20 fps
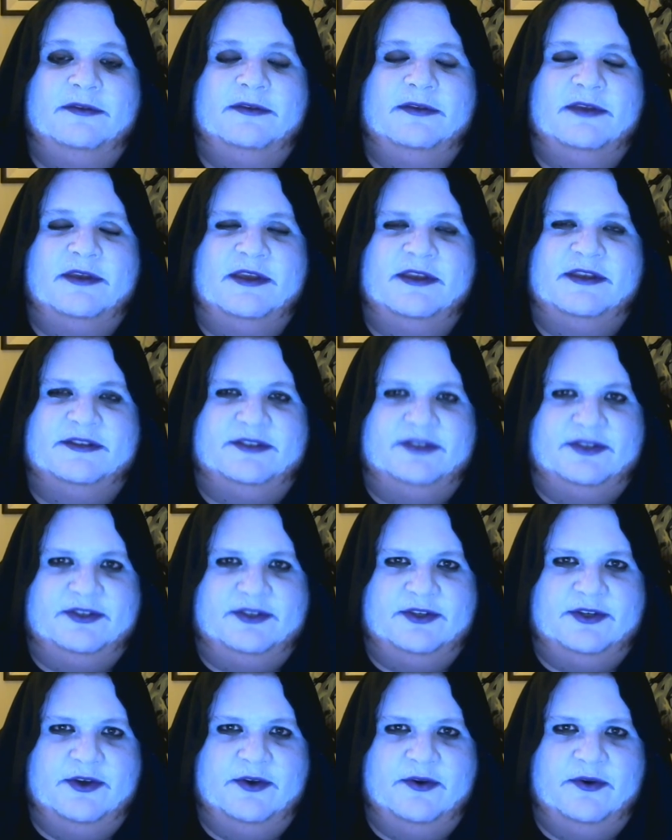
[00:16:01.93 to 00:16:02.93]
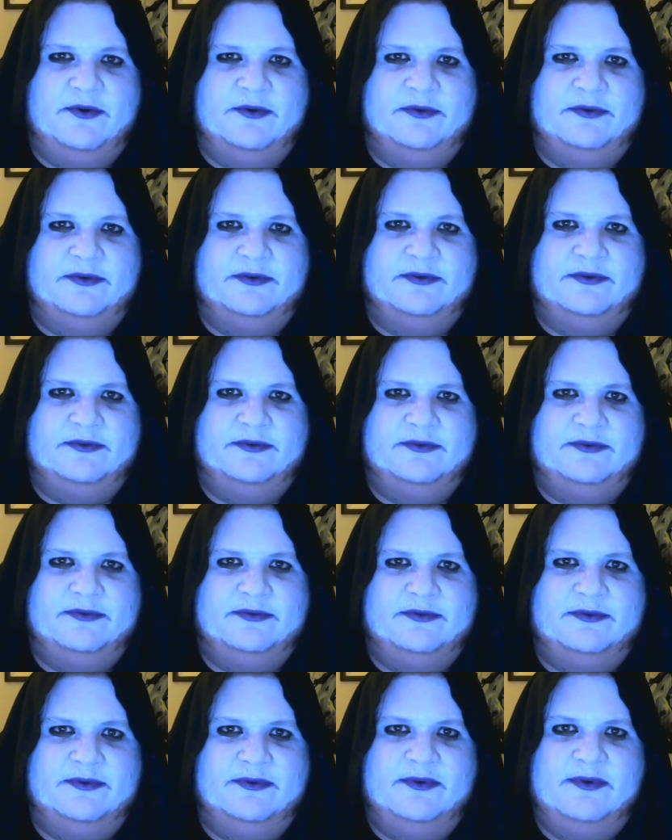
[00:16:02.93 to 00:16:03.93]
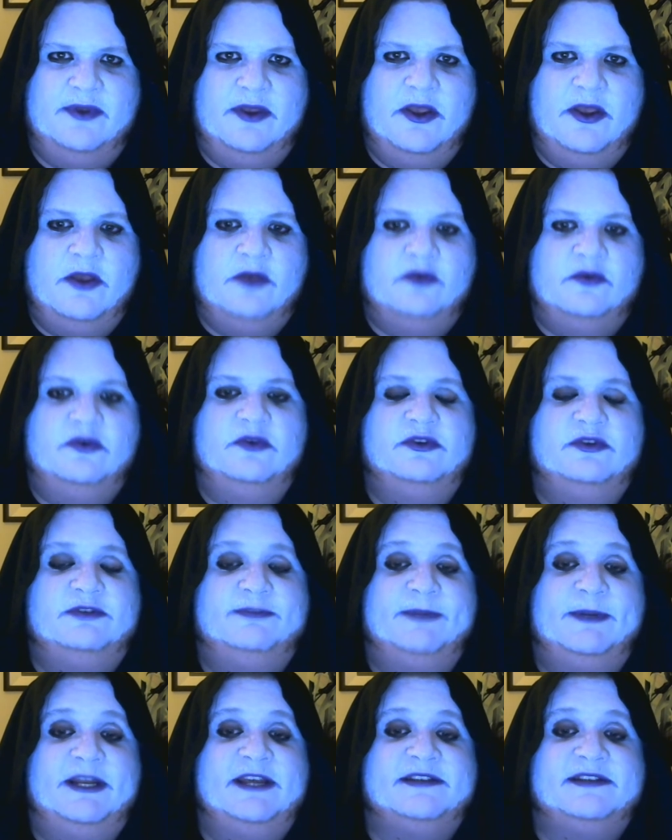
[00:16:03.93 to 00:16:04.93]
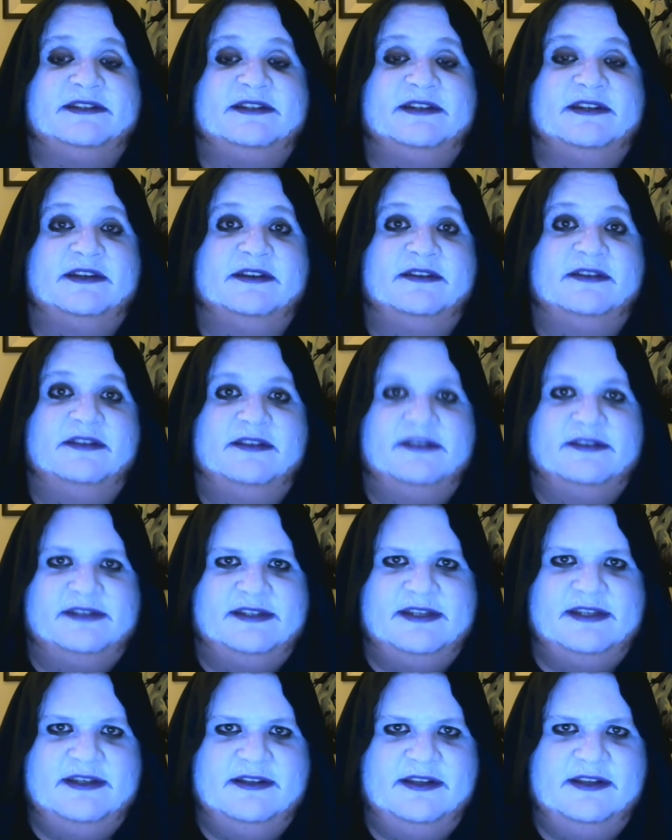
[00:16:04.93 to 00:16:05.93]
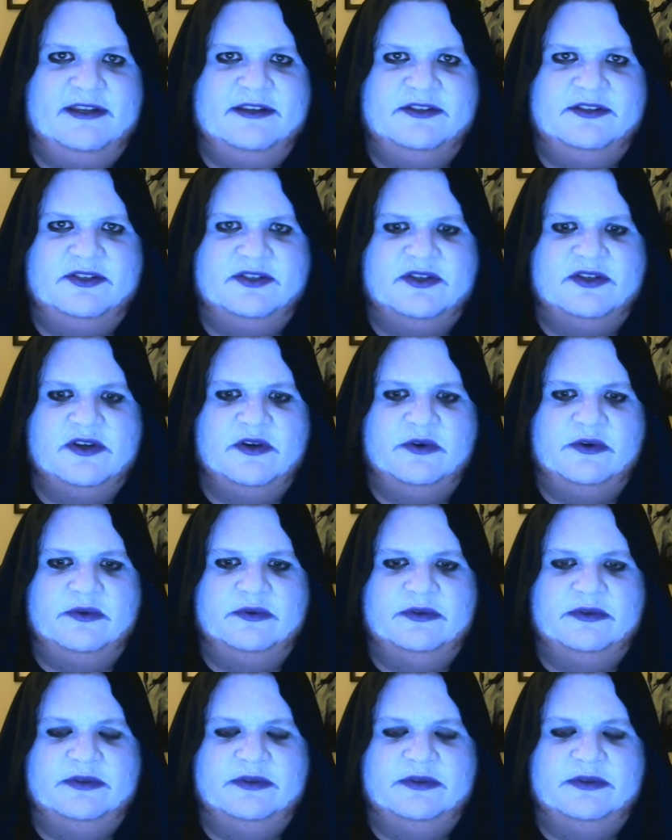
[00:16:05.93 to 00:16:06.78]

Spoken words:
His stone. Gruus Ballesta, the Sealing Stone.